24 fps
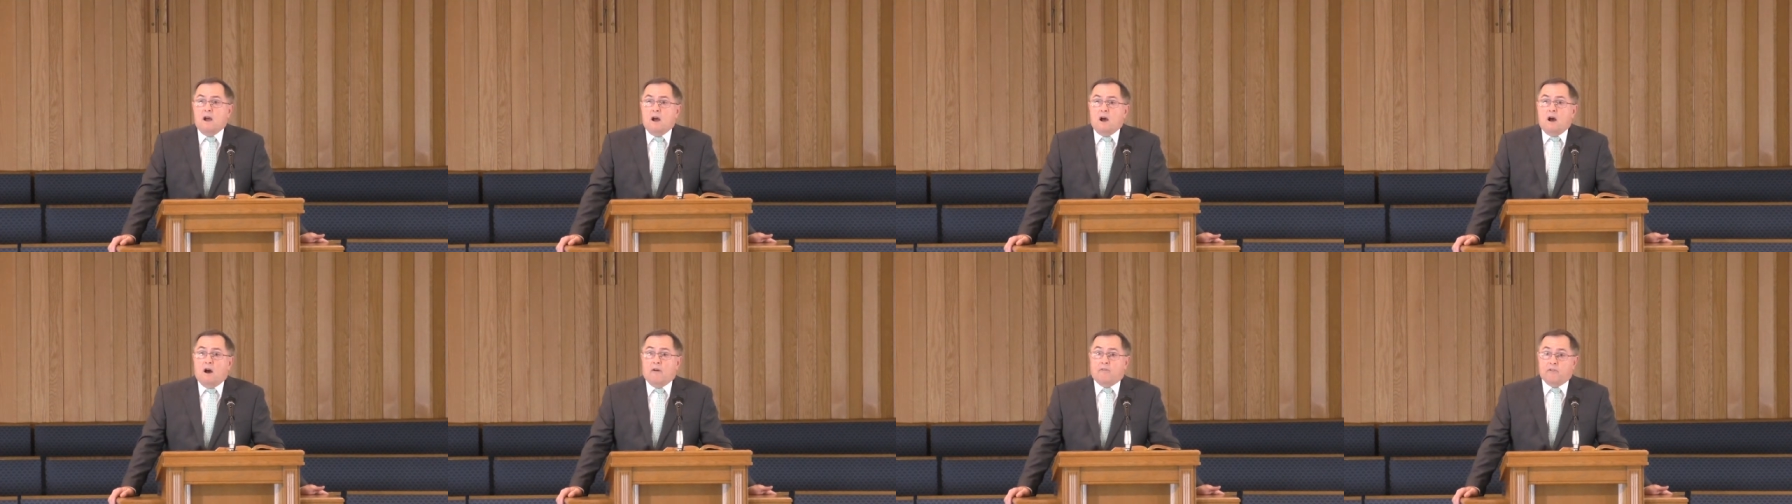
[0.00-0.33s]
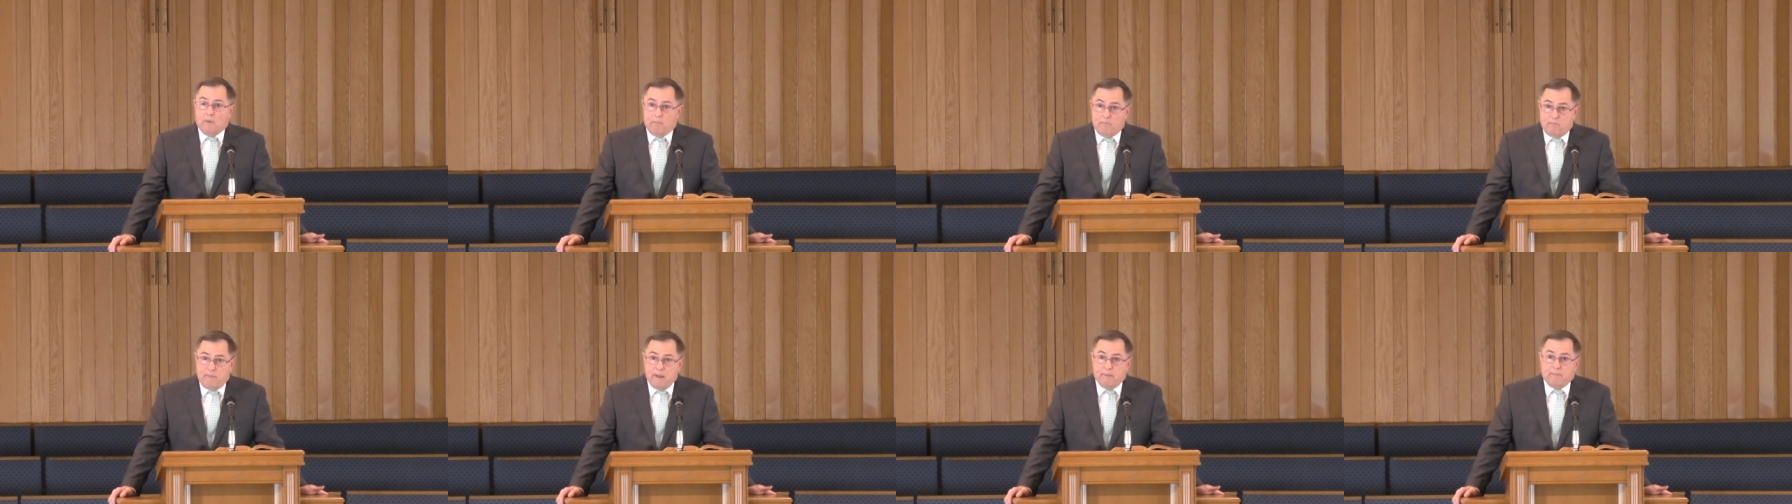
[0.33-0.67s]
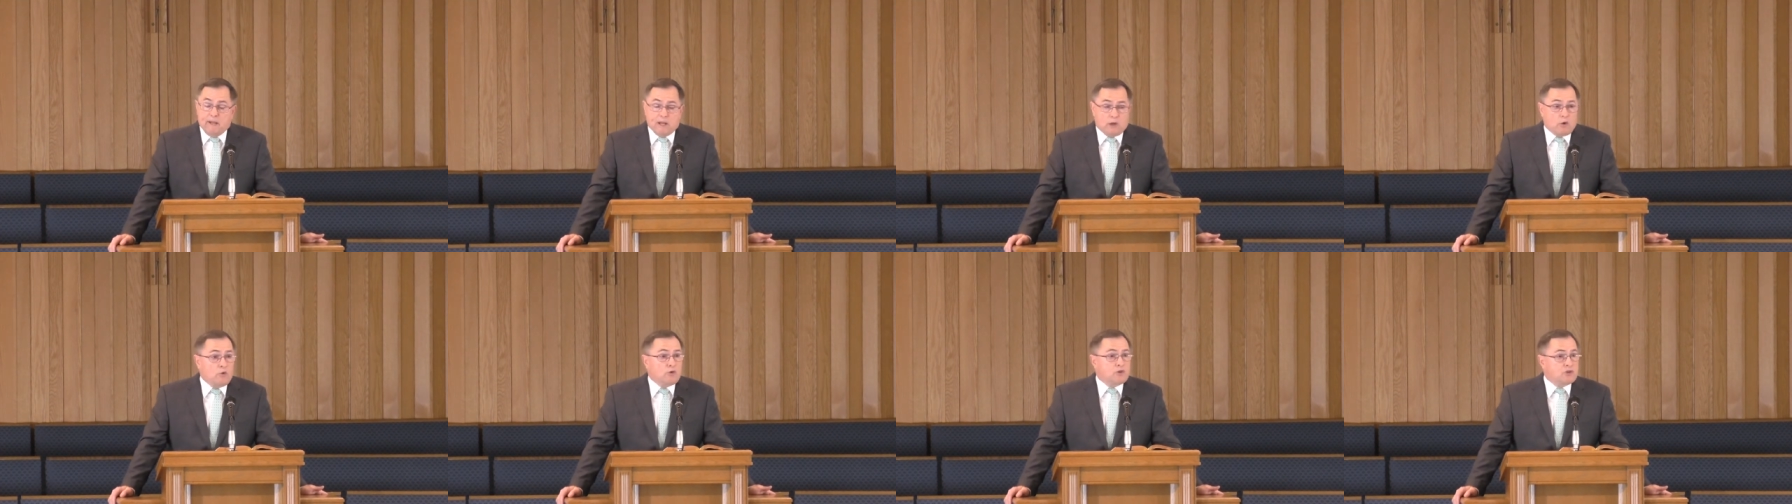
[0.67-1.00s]
of the
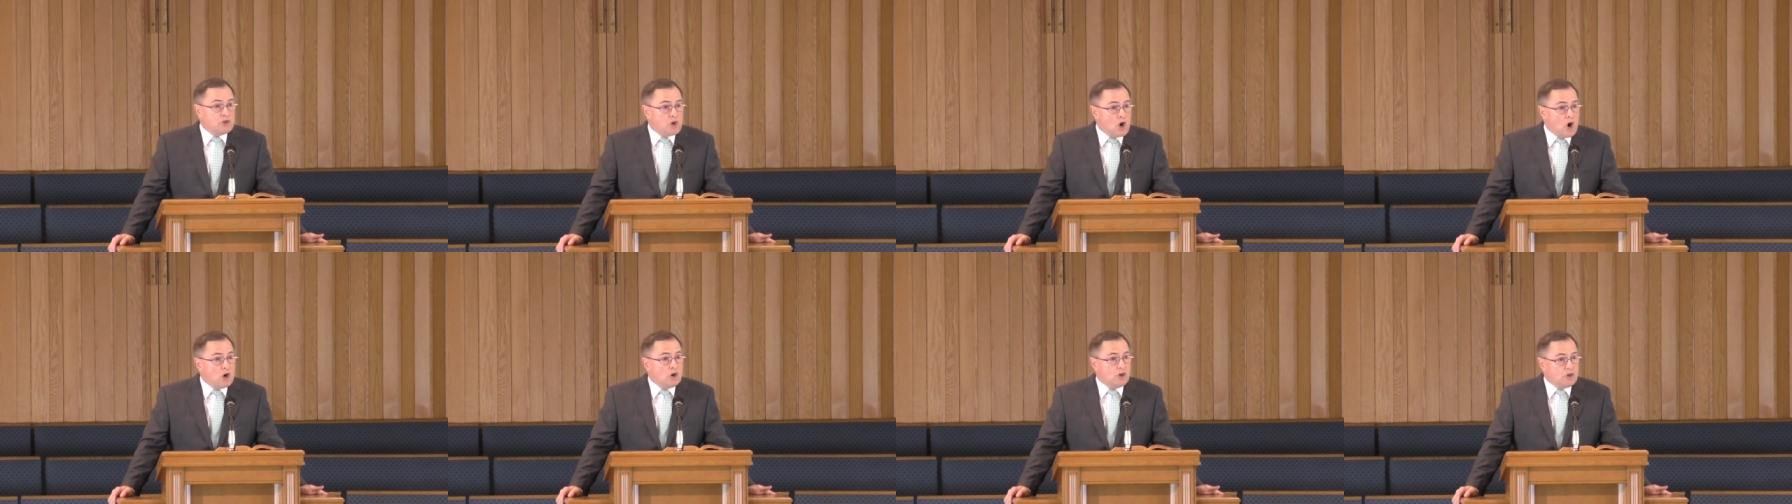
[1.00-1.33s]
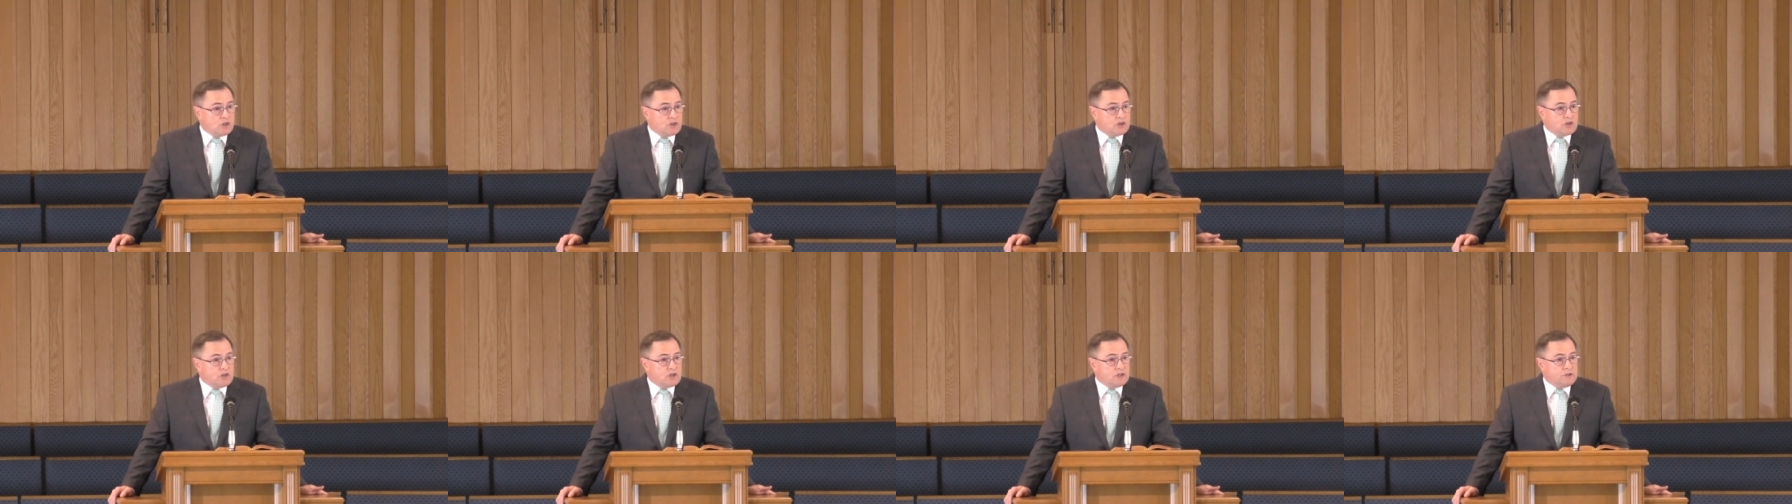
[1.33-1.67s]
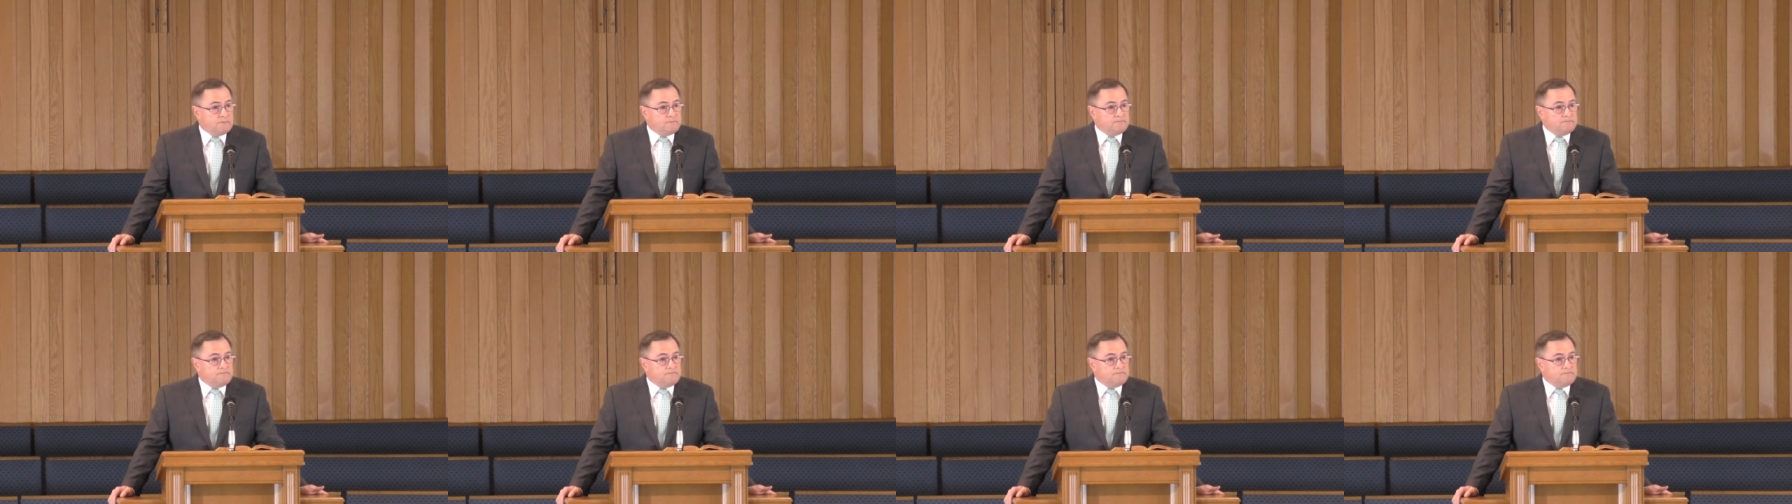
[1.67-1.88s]
biblical church.